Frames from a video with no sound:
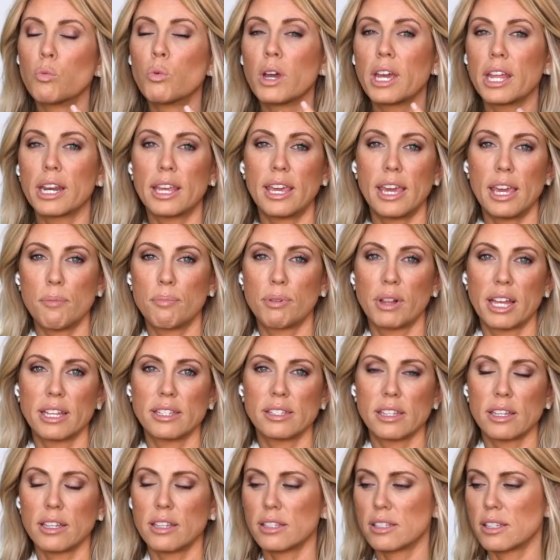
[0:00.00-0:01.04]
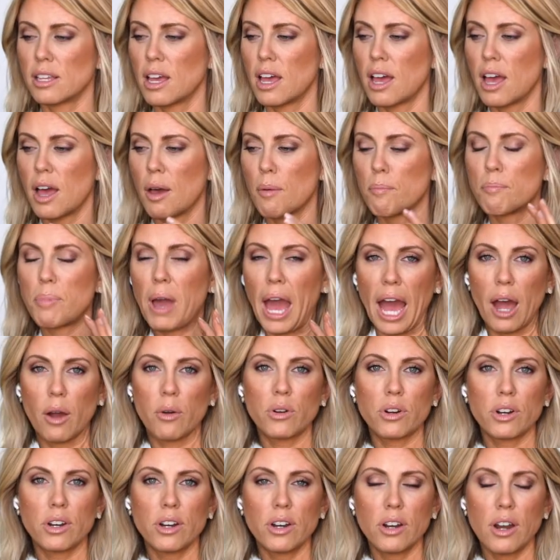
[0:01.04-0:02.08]
in key places.
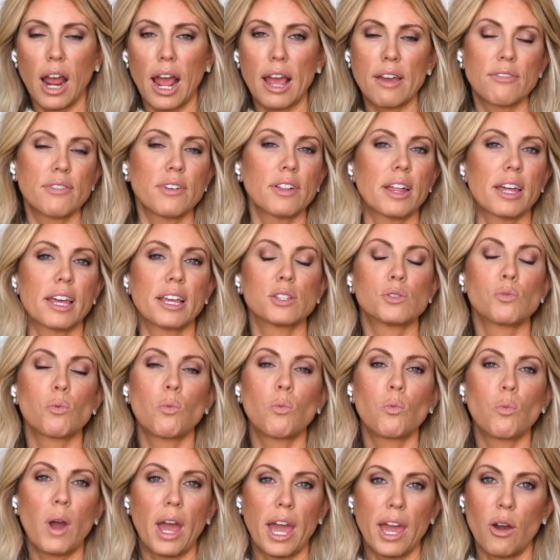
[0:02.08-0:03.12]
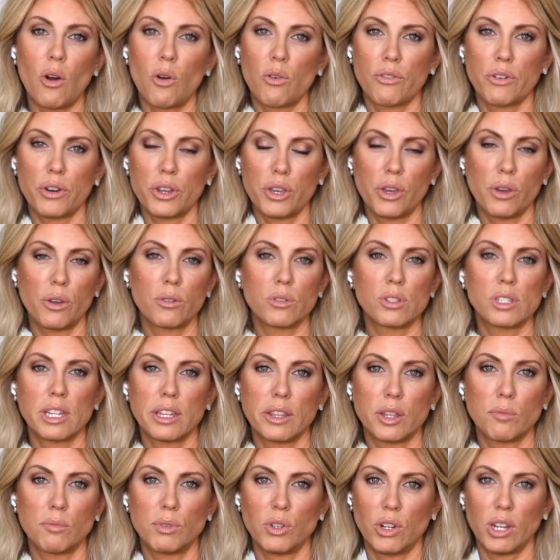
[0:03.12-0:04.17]
Powder, I feel like, is way overused
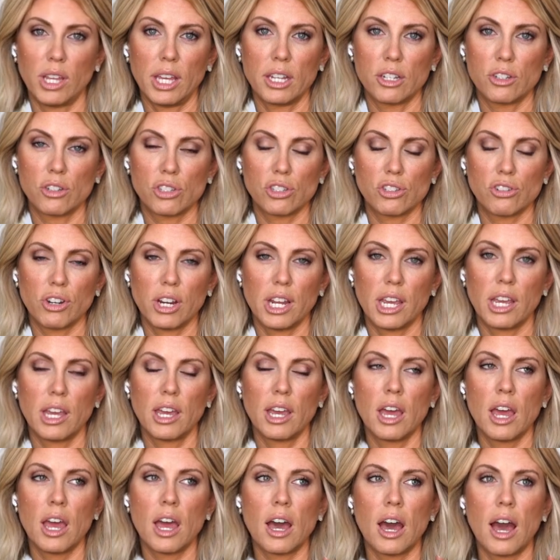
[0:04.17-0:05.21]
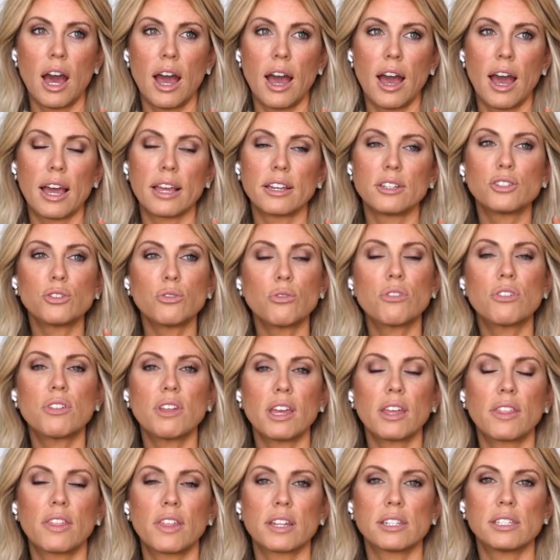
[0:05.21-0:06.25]
in the beauty industry. I do
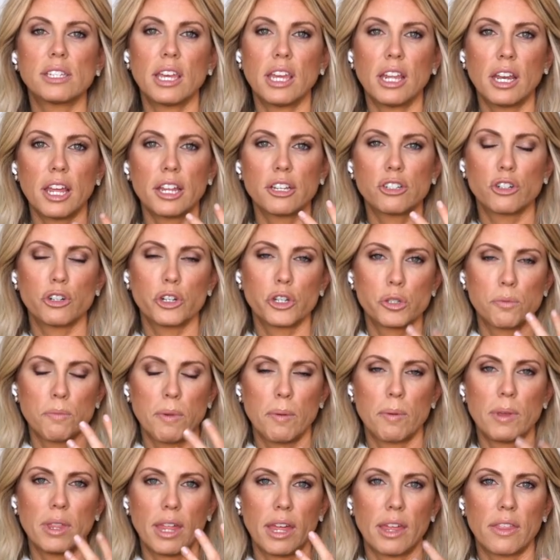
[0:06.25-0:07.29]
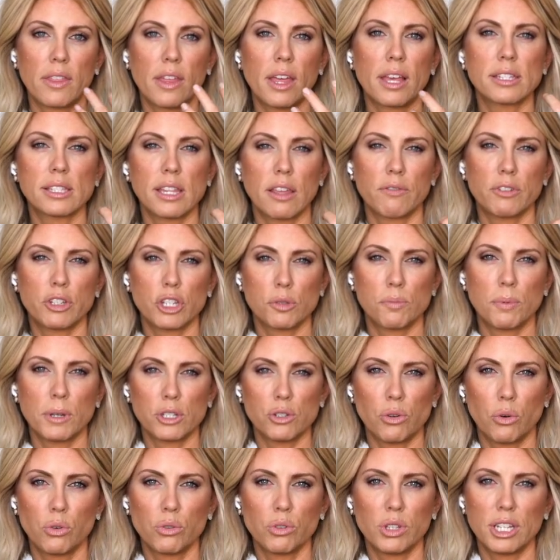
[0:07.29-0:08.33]
think that teenagers, maybe because they've just been
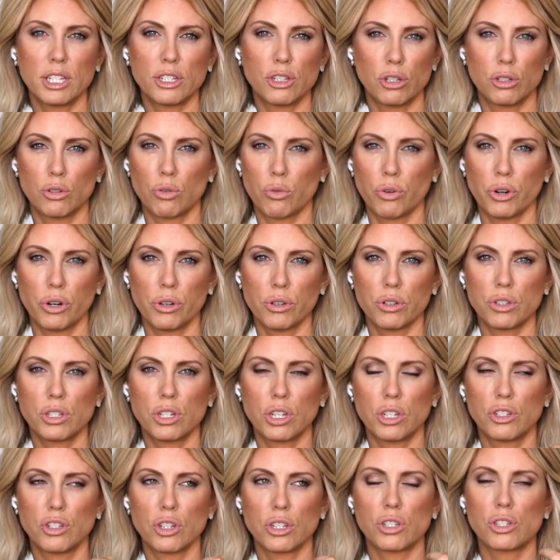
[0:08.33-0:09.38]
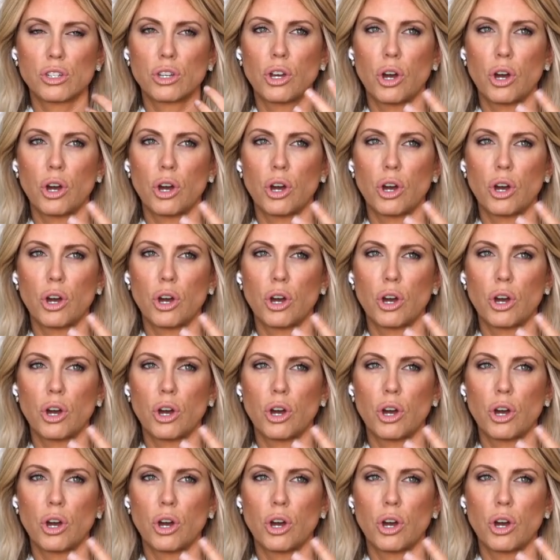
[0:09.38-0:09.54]
told in tutorials to just